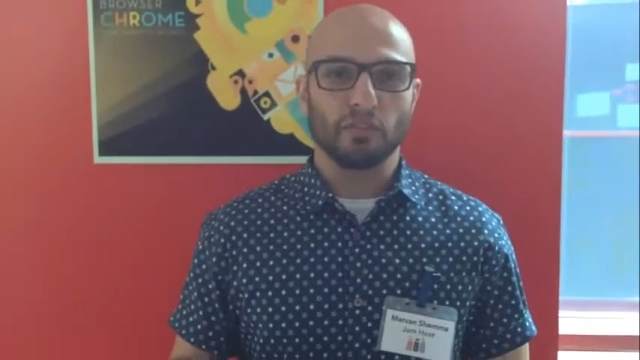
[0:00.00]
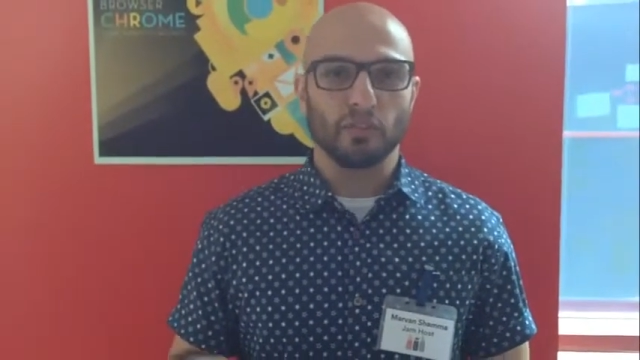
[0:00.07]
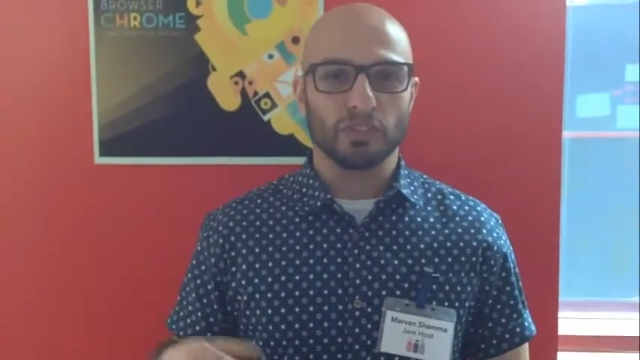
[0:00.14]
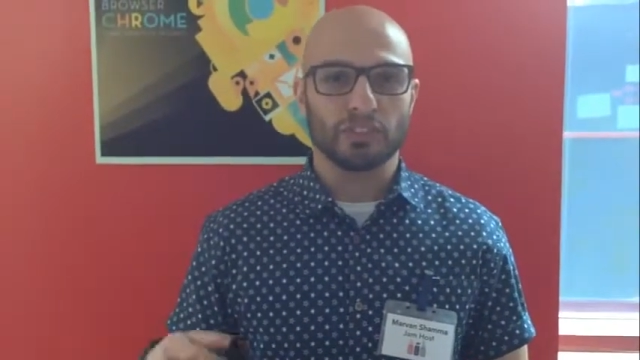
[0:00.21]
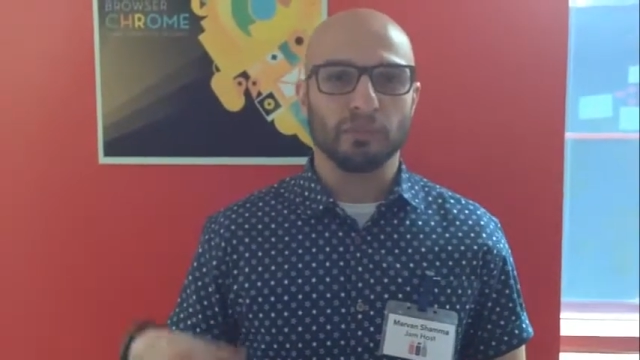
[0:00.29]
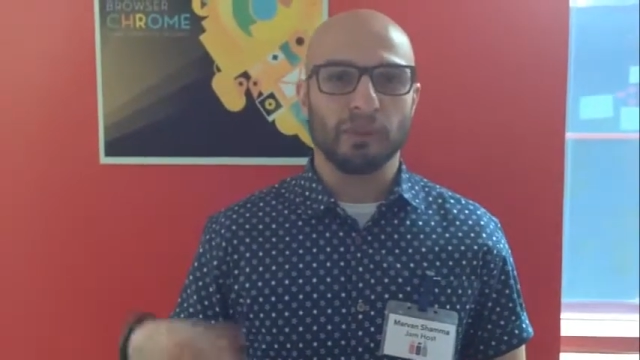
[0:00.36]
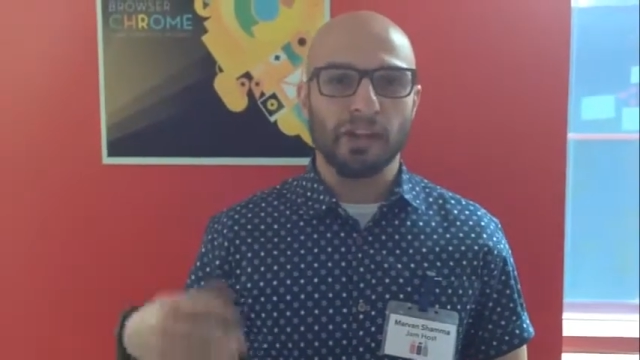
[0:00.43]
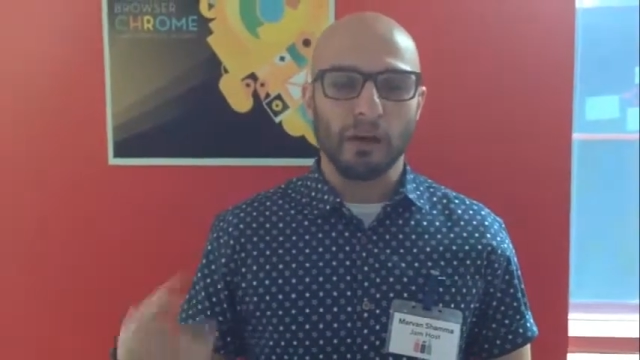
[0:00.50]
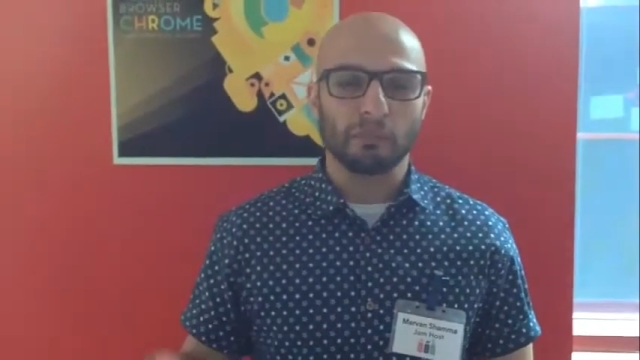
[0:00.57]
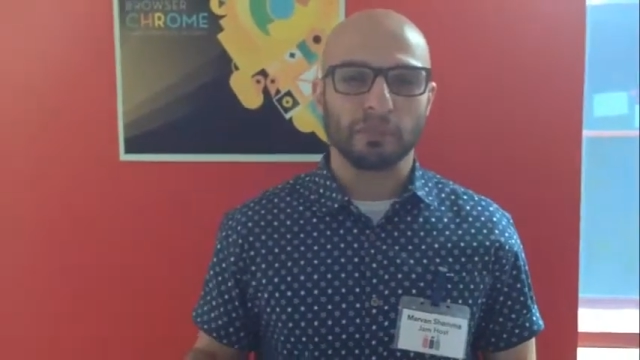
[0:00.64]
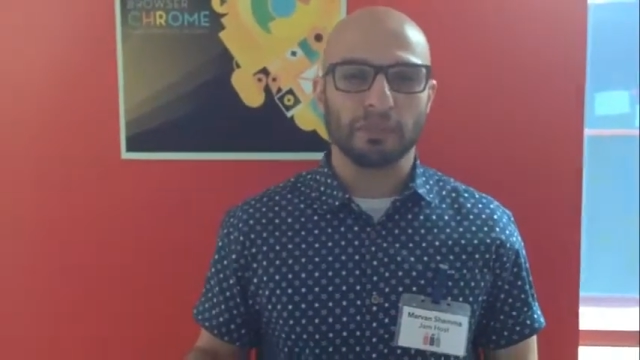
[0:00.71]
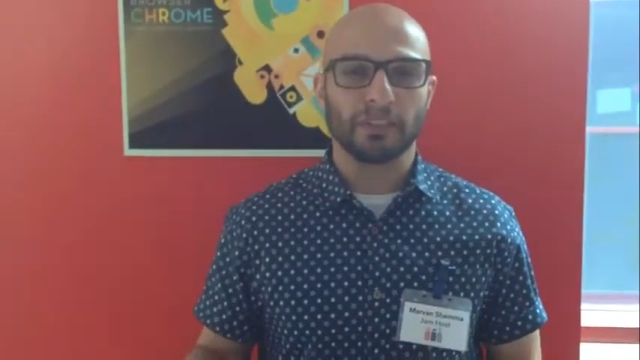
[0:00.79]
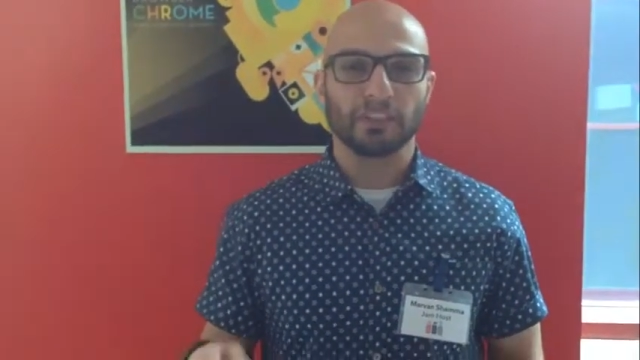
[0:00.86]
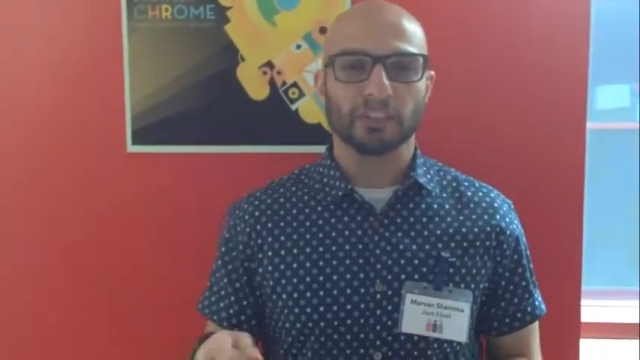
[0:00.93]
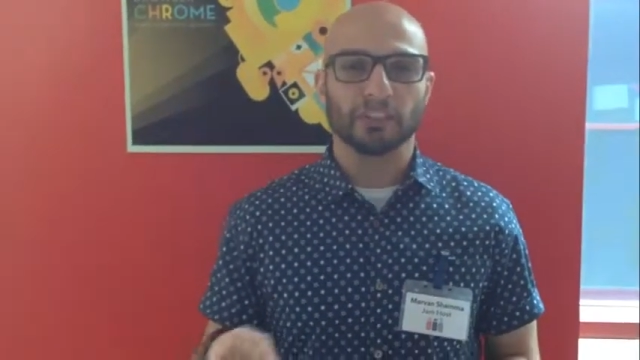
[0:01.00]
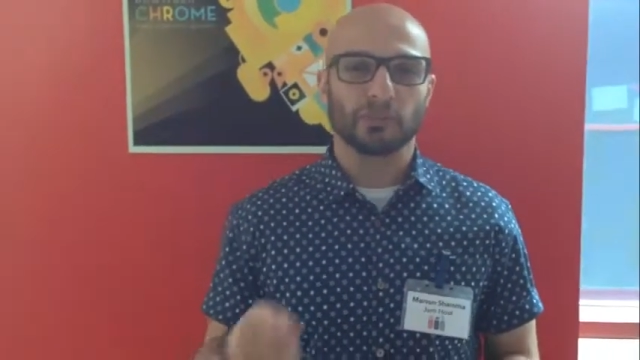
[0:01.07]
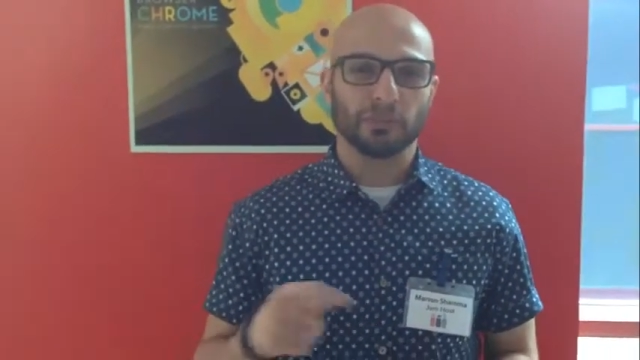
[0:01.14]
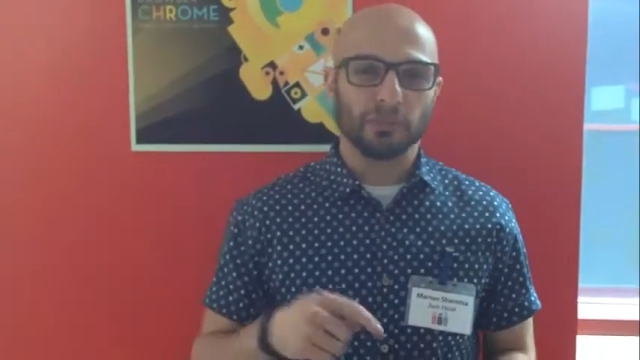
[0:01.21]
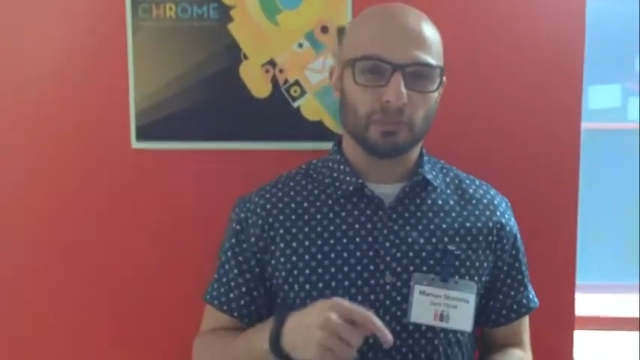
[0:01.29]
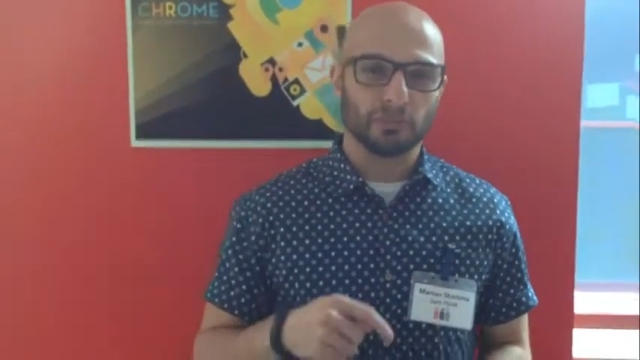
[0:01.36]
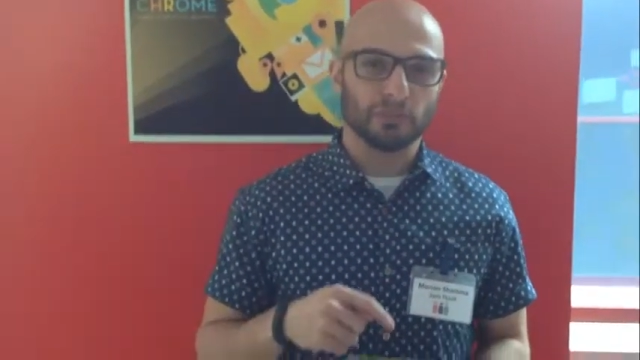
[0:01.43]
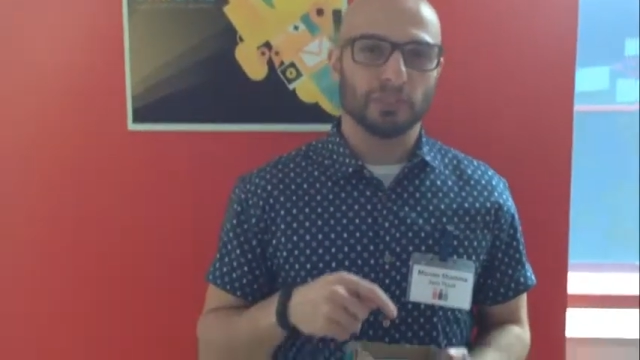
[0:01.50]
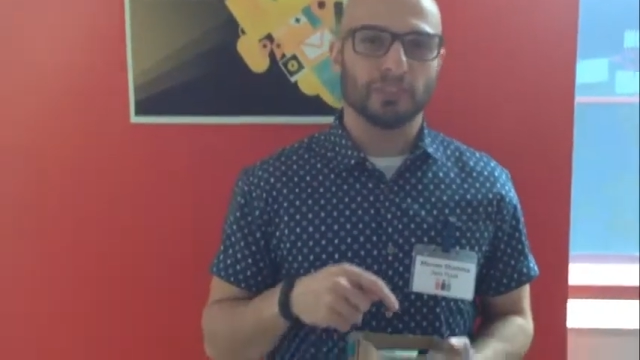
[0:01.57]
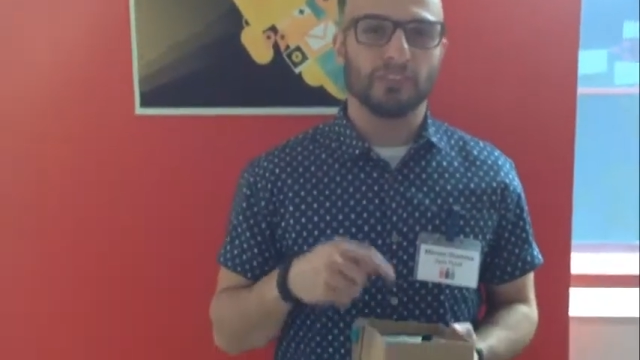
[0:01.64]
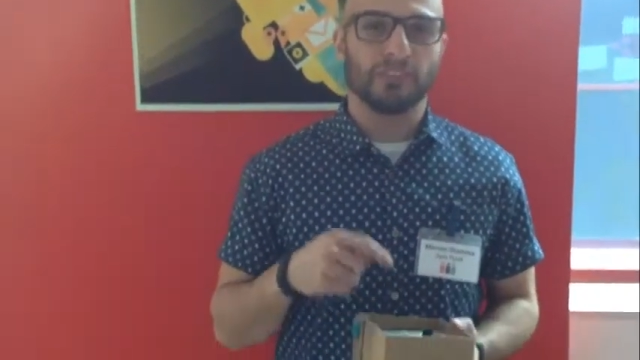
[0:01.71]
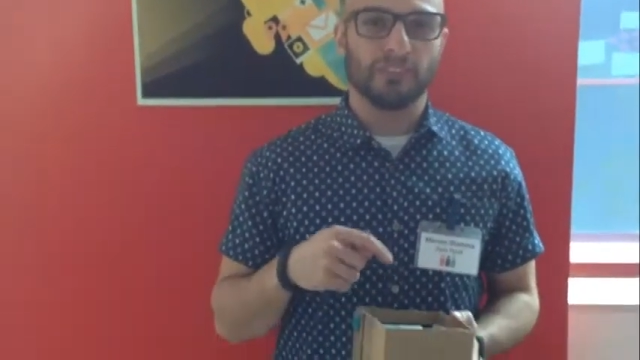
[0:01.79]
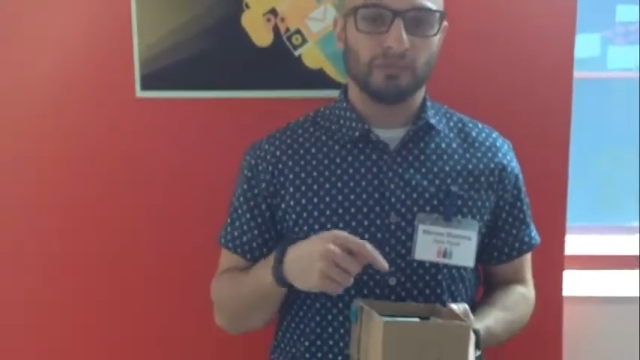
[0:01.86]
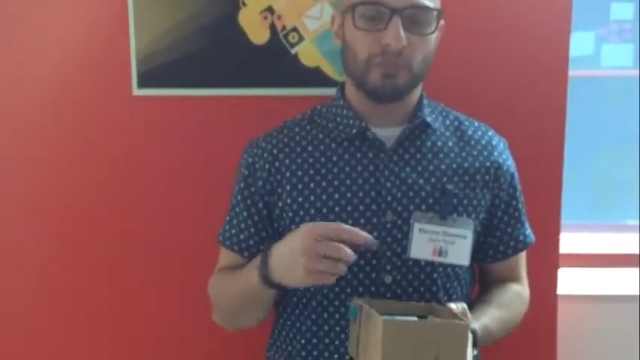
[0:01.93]
used my application to capture
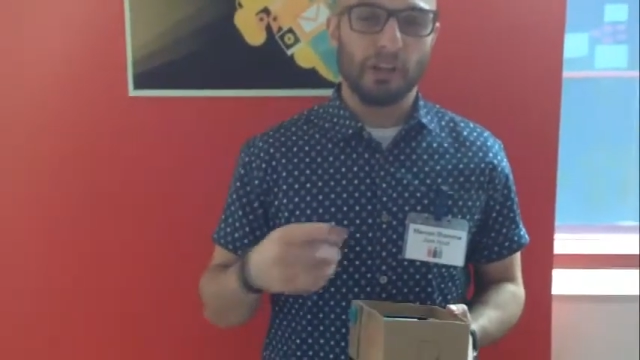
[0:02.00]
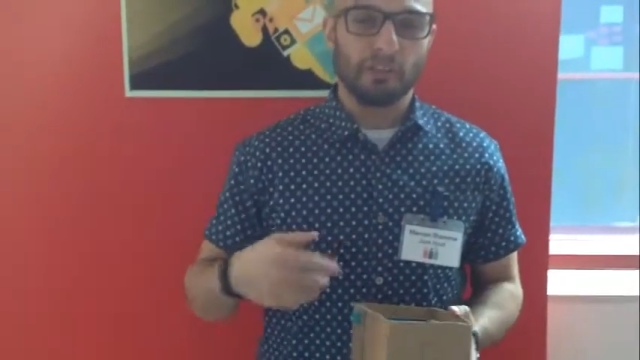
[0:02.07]
my